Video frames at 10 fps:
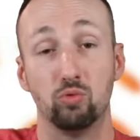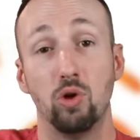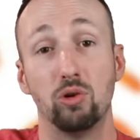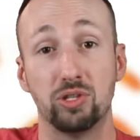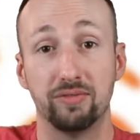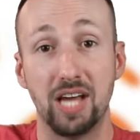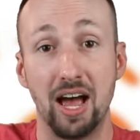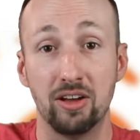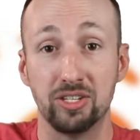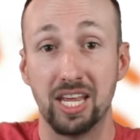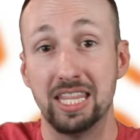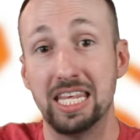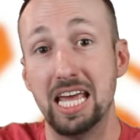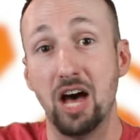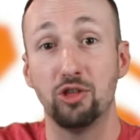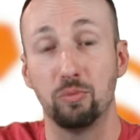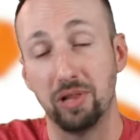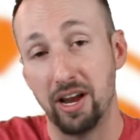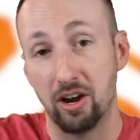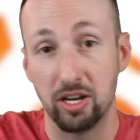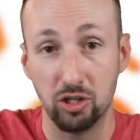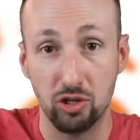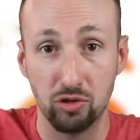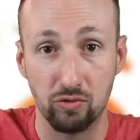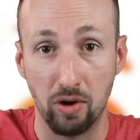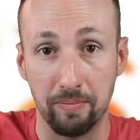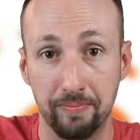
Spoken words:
rows of tiles the other player can choose from.